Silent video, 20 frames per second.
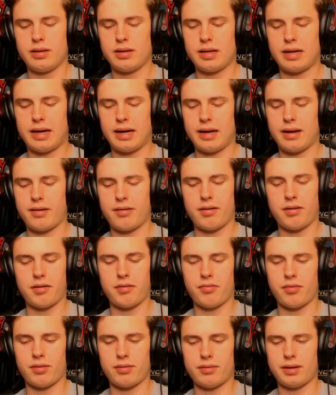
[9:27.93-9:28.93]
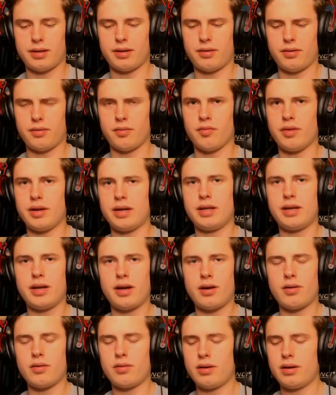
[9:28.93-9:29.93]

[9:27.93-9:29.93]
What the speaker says: kind of little video.